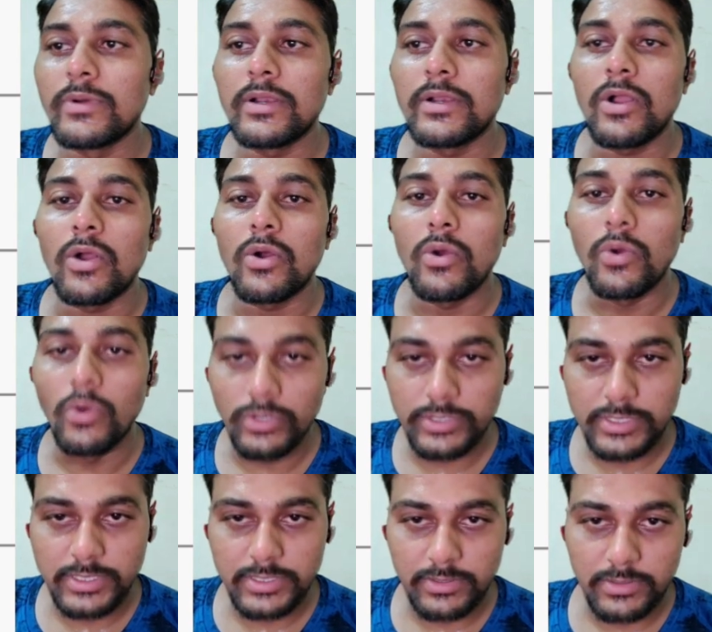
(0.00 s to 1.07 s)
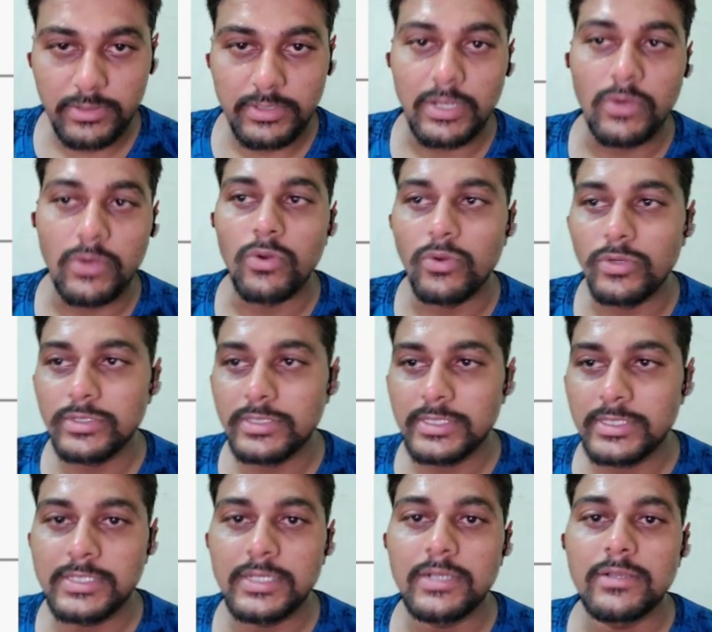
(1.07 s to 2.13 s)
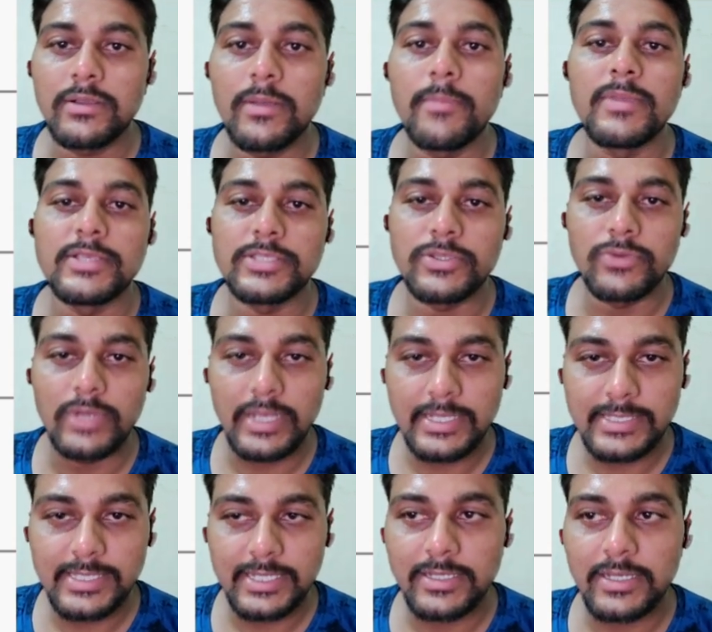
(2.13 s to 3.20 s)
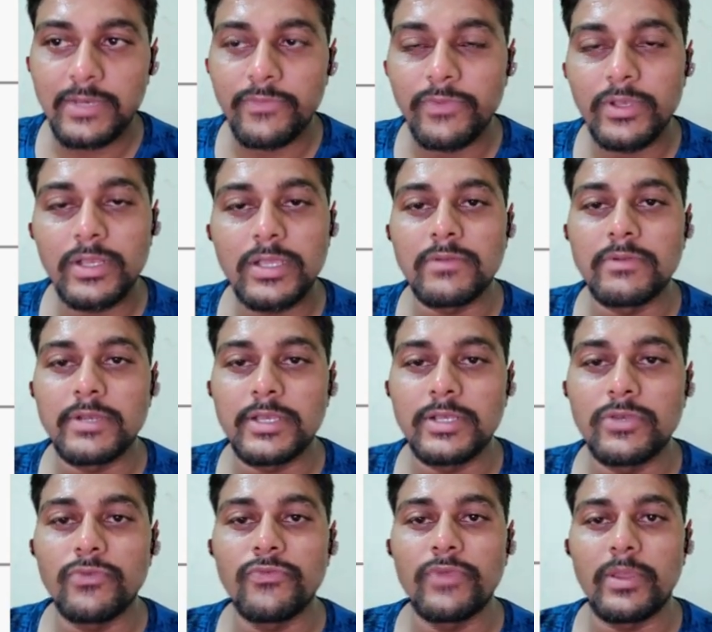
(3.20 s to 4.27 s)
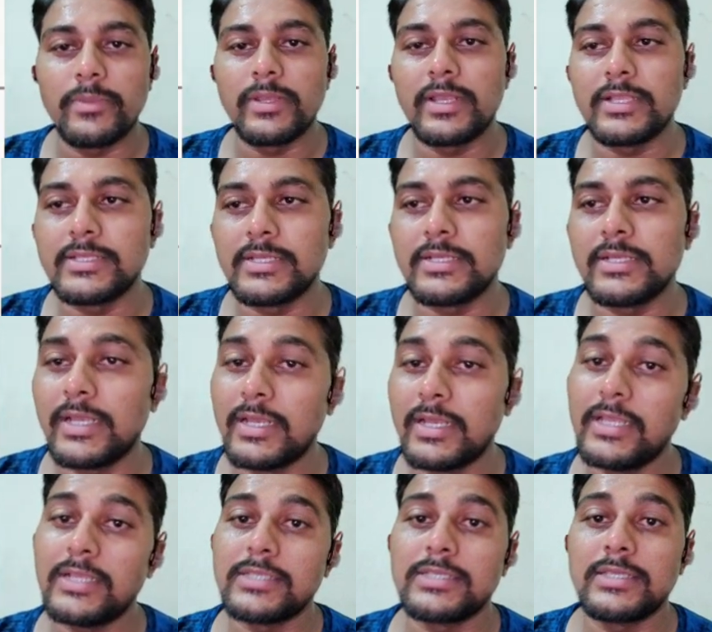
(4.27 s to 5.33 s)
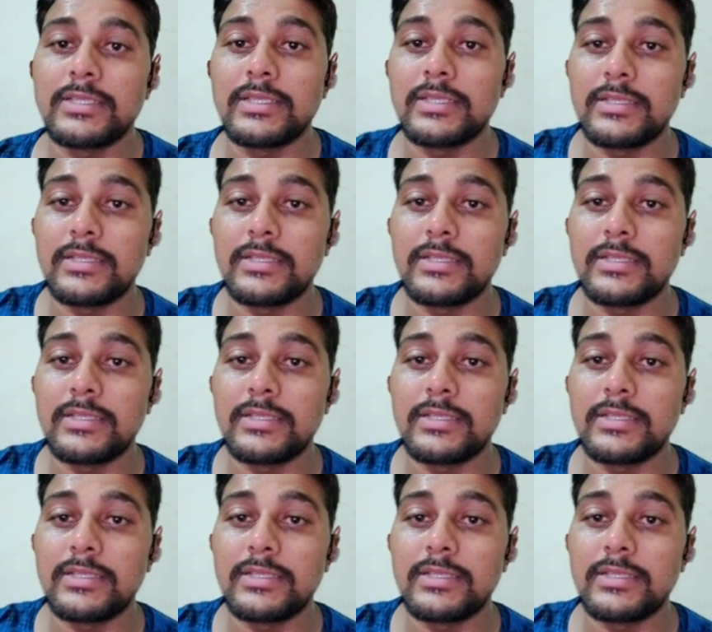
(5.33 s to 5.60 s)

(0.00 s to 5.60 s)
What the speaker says: our host, now host is a masculine gender, will convert into feminine gender, and yes,